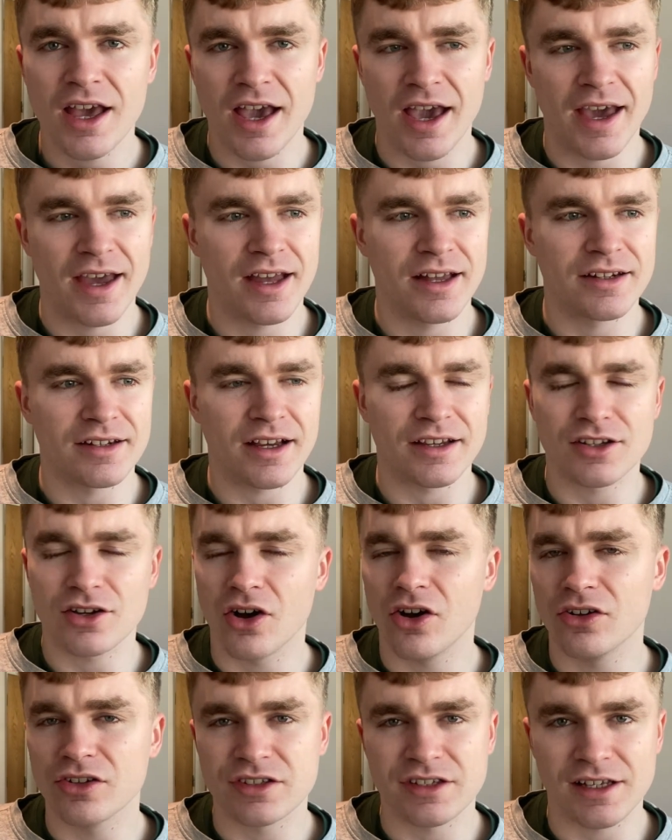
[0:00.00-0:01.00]
and I
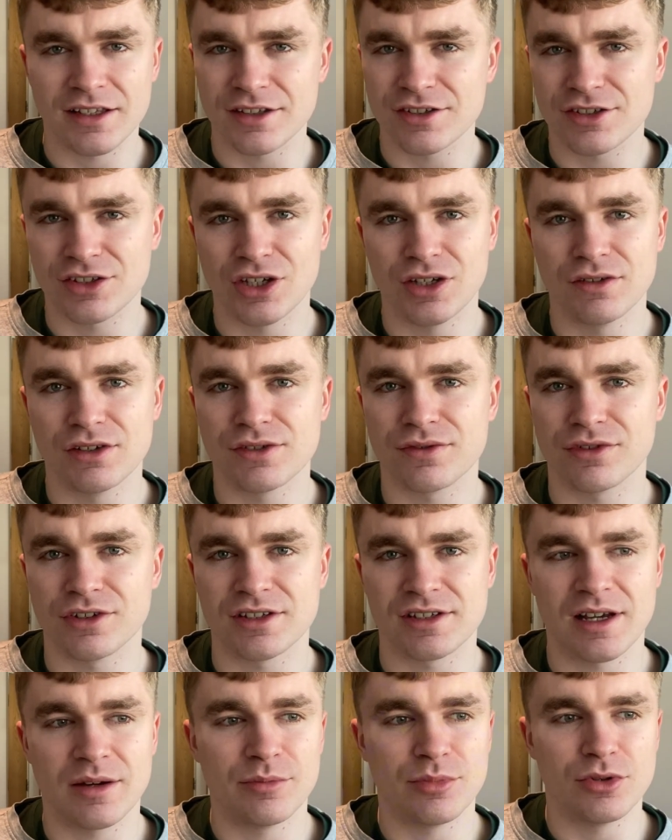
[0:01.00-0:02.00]
can't sell a service, for
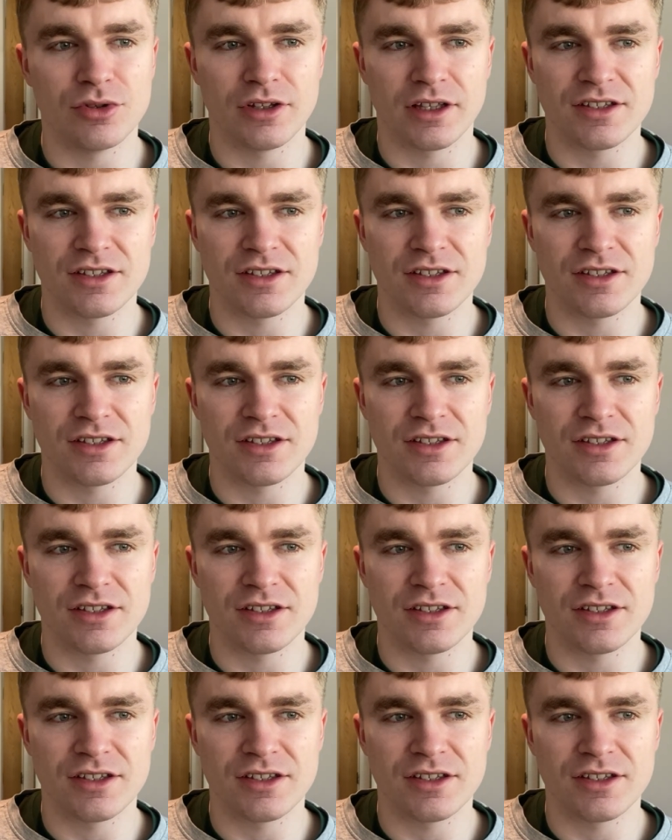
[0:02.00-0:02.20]
example,